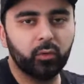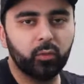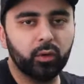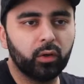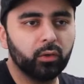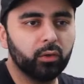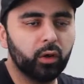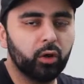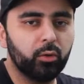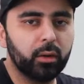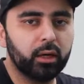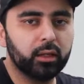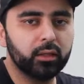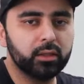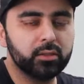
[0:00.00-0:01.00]
We all know
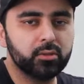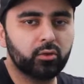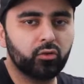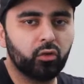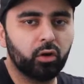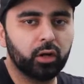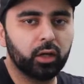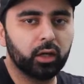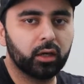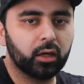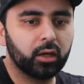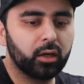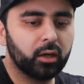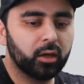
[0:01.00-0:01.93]
about this chronic